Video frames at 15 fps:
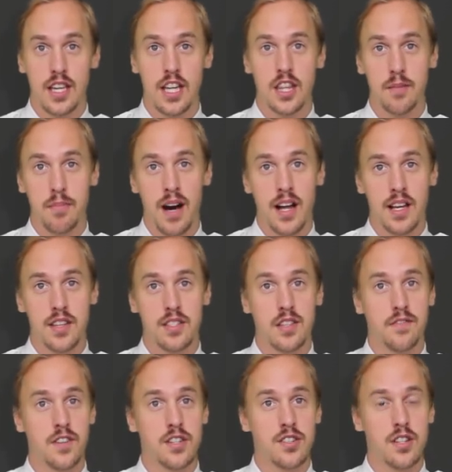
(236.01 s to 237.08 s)
in the body
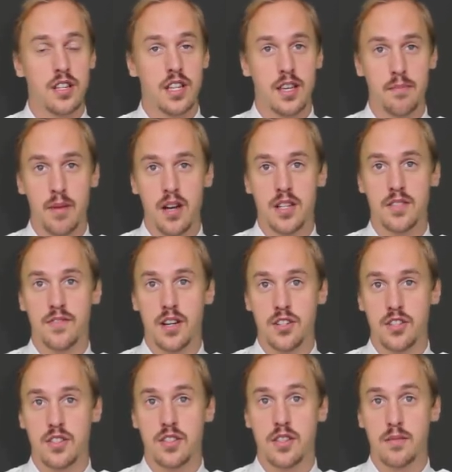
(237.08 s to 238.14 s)
sufficiently impairs
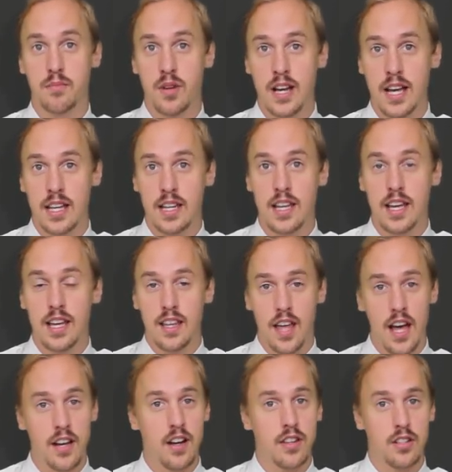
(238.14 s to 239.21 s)
functions of the brain
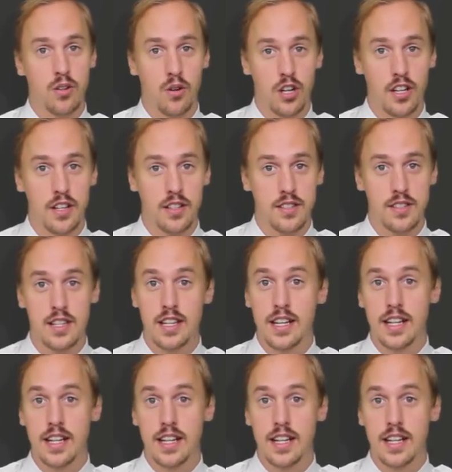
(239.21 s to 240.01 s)
and other organs.